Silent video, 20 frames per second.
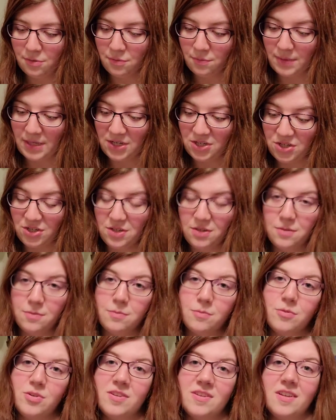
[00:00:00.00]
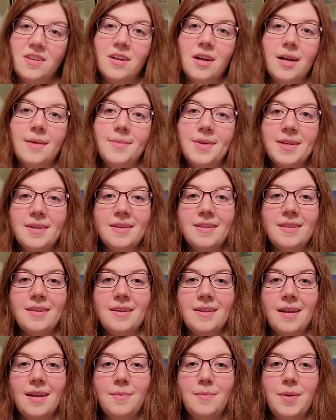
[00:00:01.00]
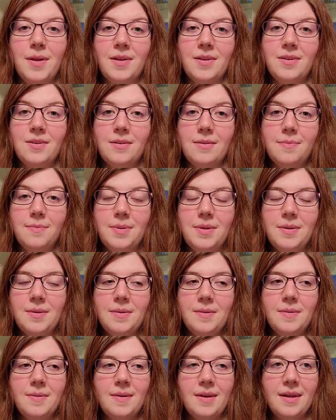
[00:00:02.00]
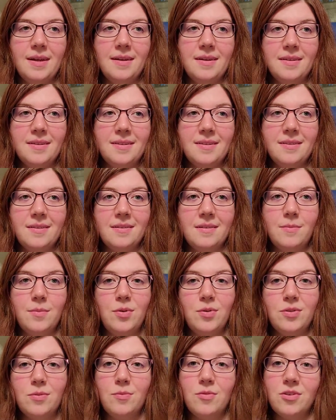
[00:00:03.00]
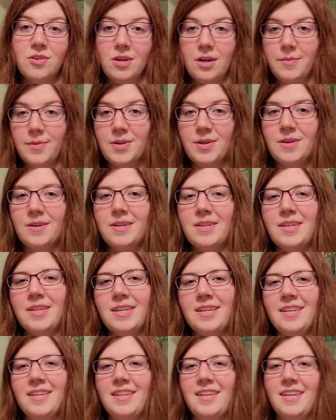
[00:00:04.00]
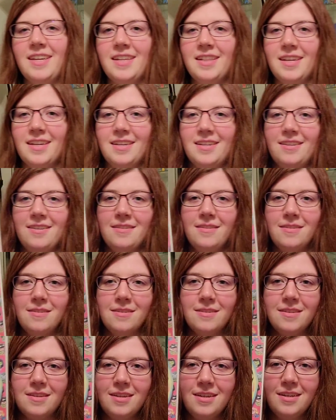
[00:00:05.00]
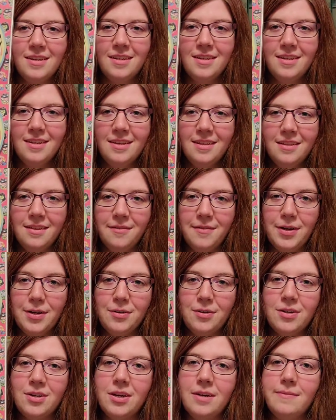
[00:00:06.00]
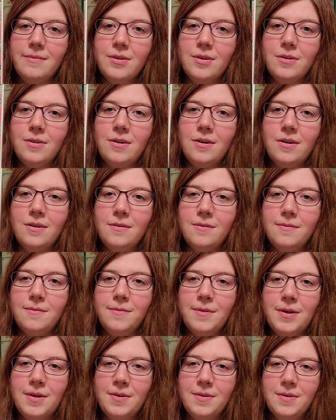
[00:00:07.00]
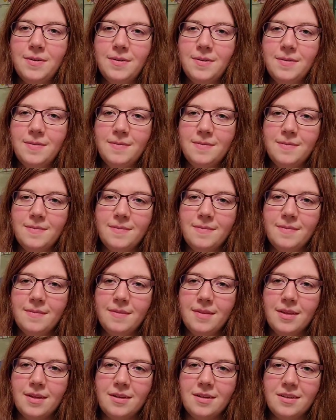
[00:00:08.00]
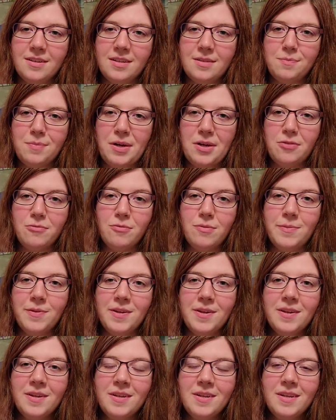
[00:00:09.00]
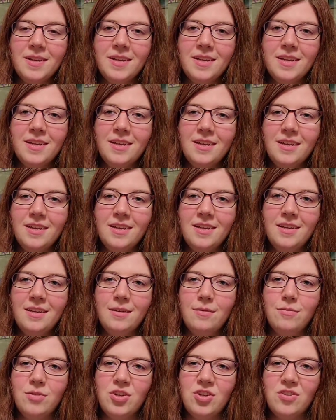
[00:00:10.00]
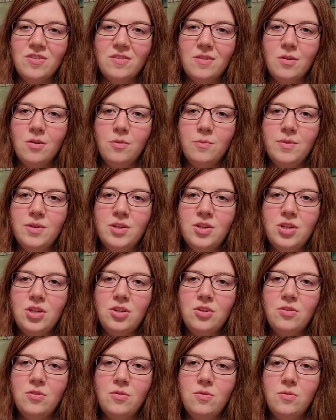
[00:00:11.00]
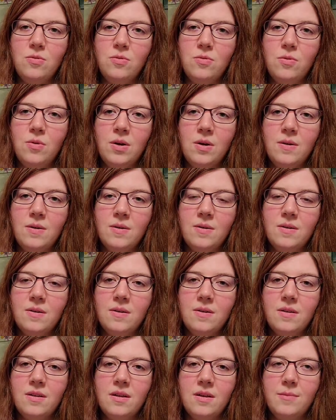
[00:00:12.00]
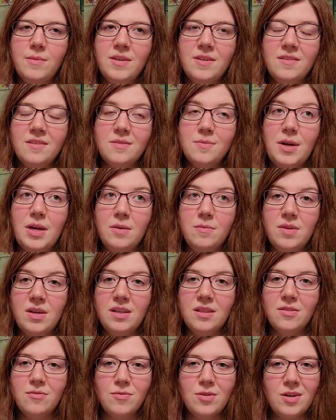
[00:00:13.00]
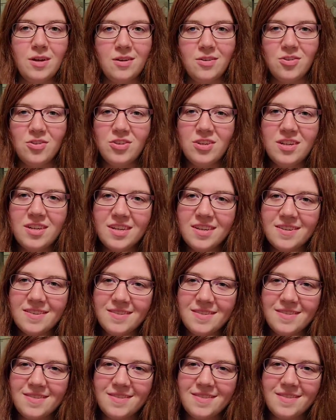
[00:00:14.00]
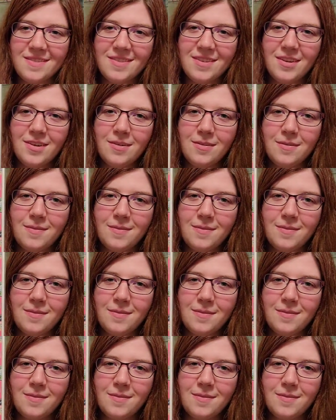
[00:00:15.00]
actually a recent comic that I picked up at Baltimore Comic-Con, and that is the variant cover of Spider-Woman, which is a homage to Amazing Spider-Man 300. So,